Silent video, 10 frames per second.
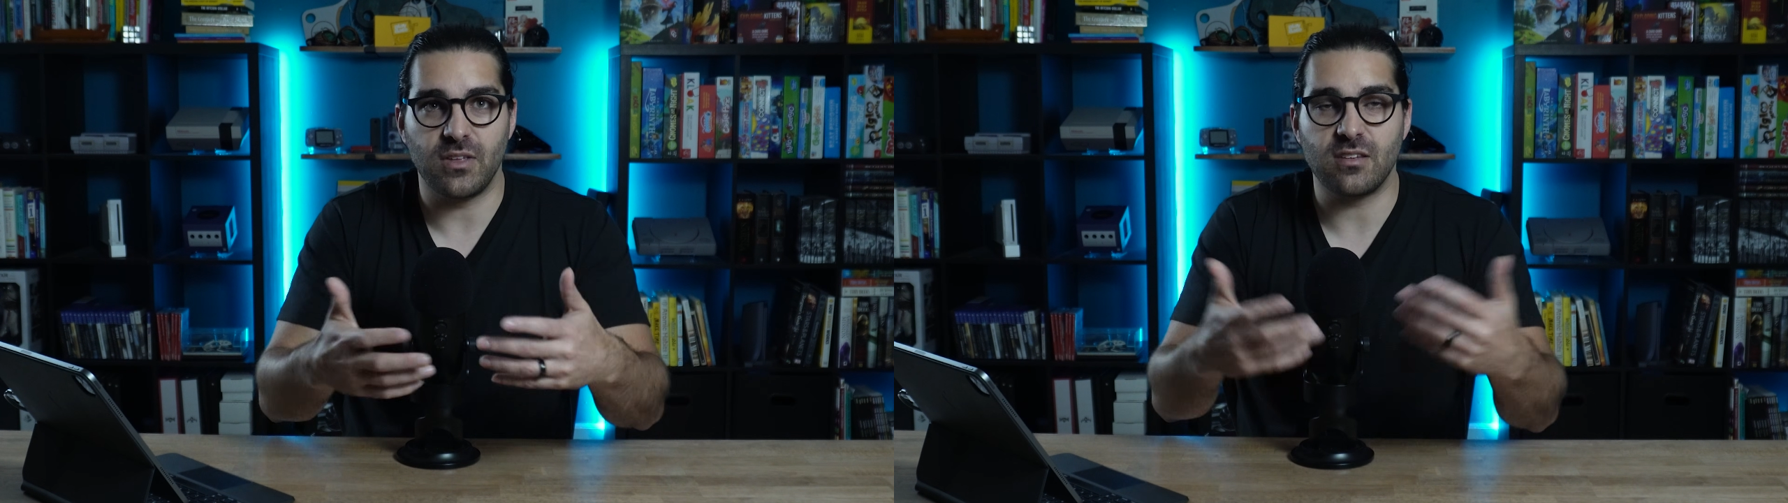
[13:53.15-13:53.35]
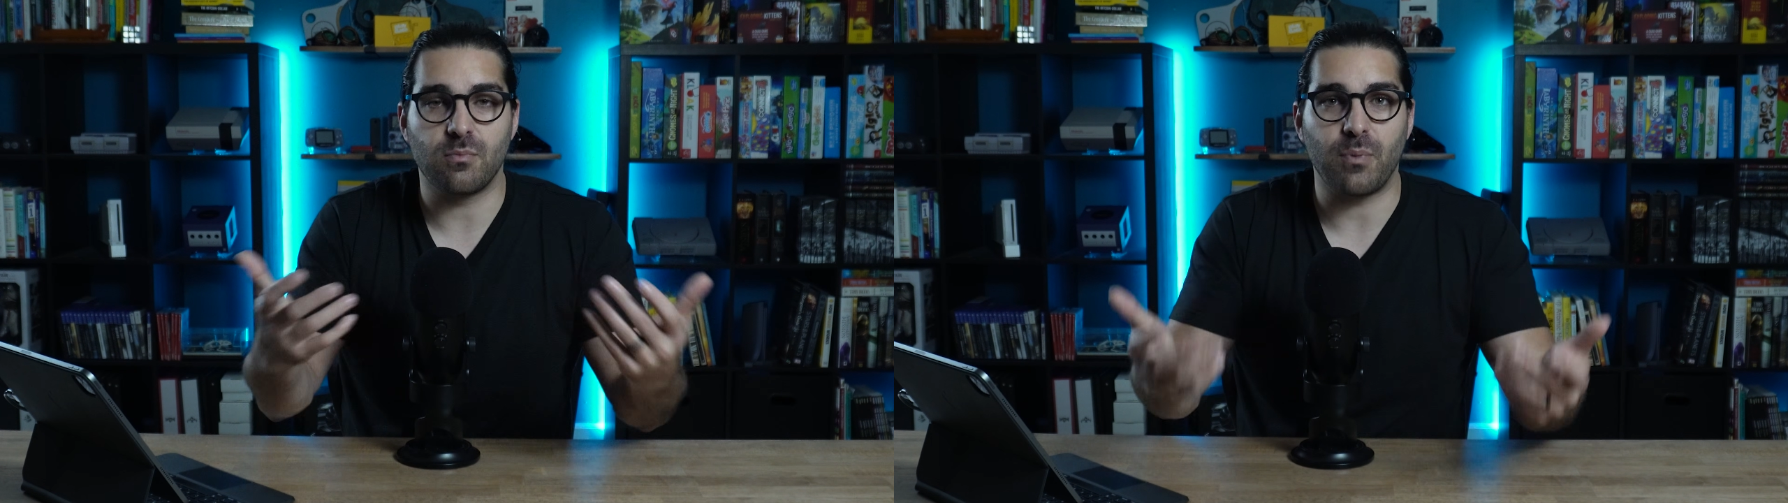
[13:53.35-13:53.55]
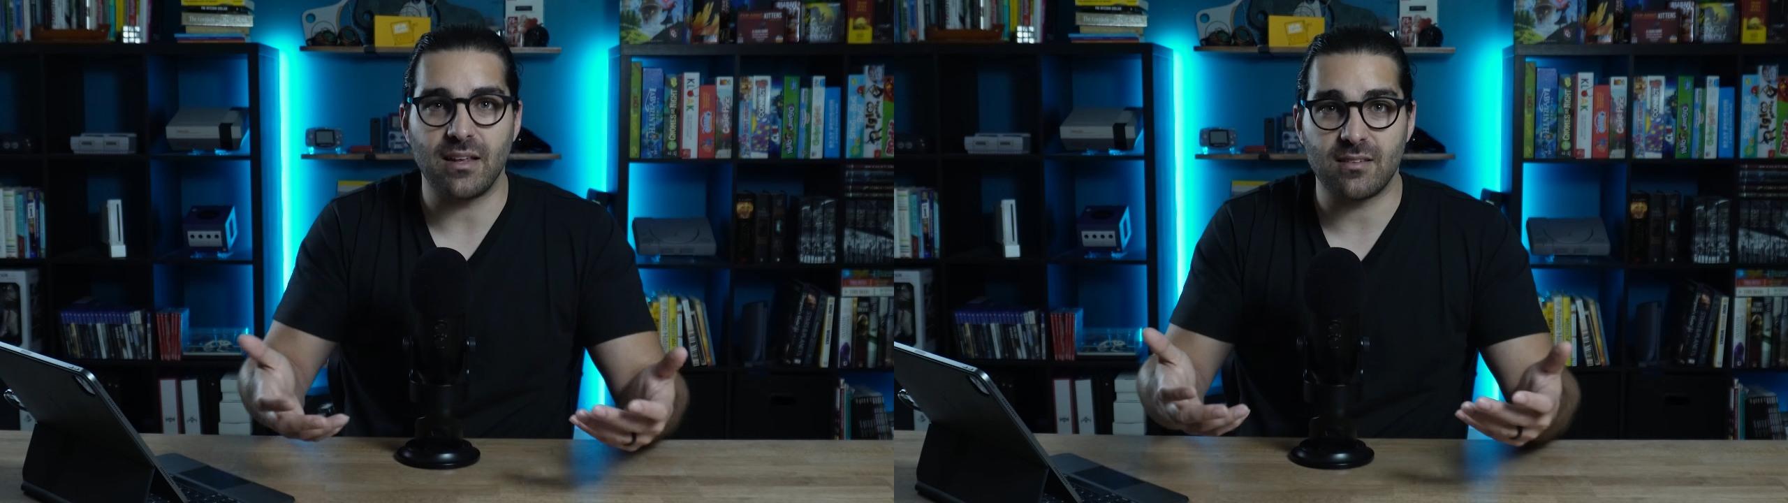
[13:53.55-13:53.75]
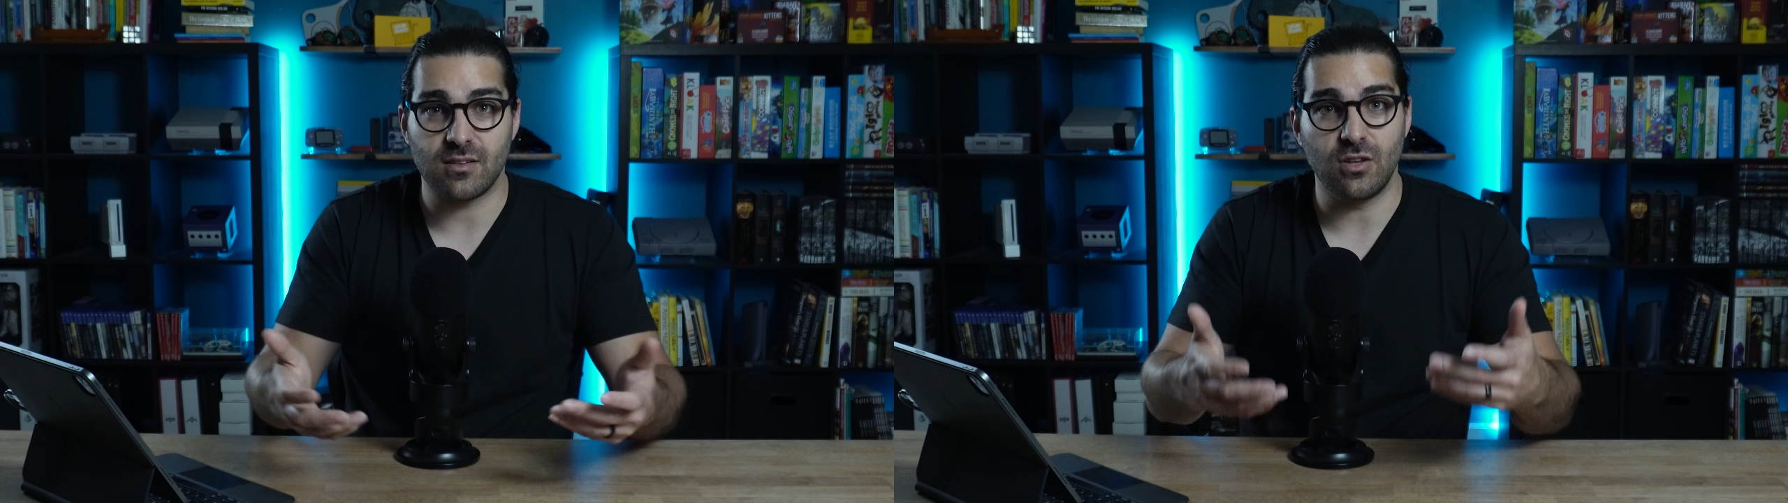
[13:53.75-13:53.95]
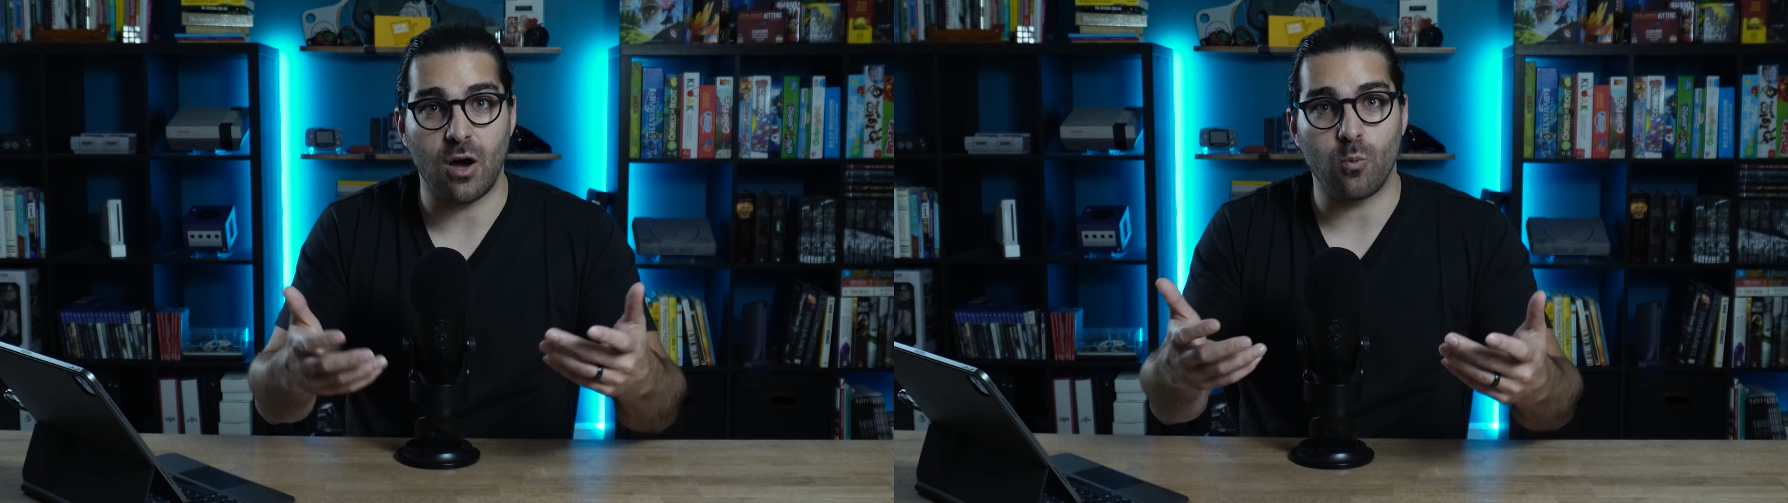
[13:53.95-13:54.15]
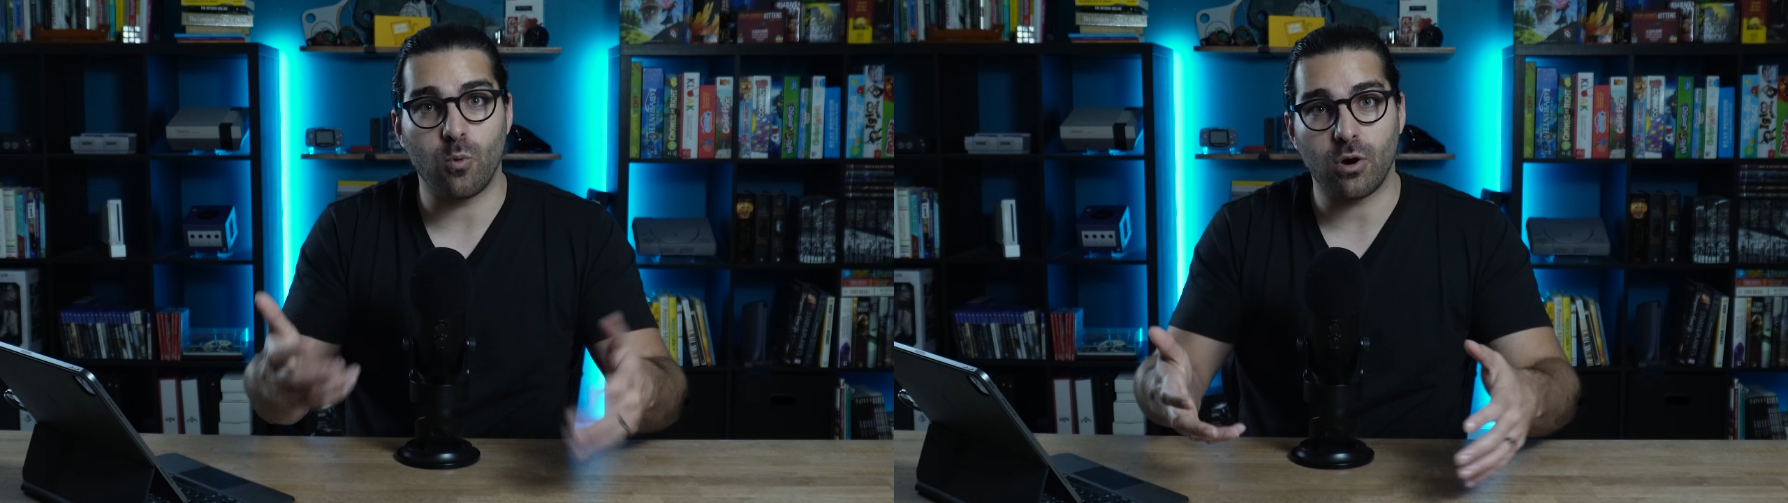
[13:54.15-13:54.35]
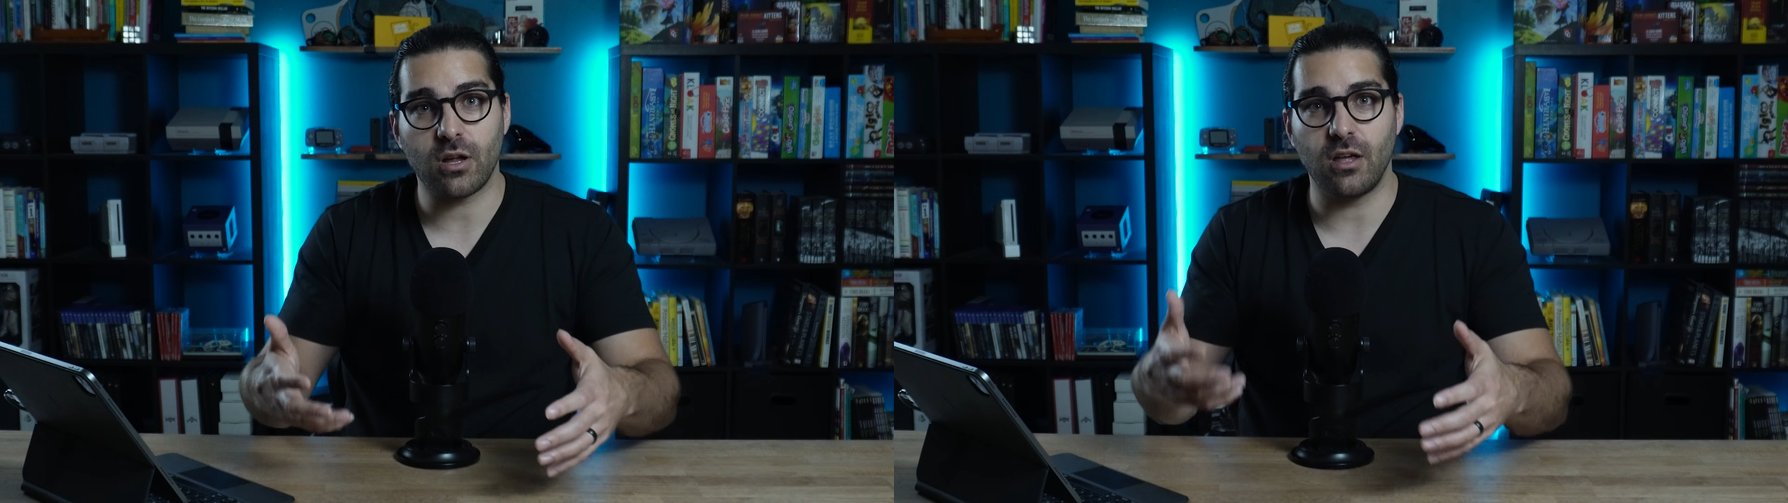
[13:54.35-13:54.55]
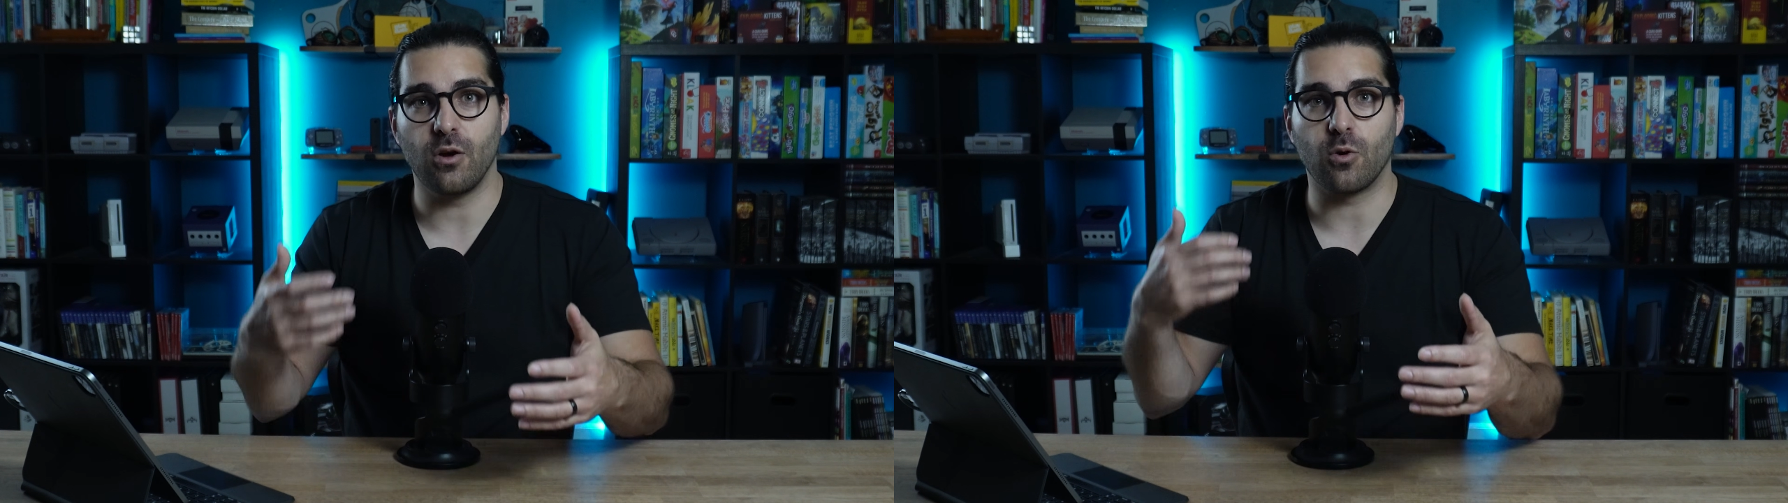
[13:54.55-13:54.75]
spaces not working,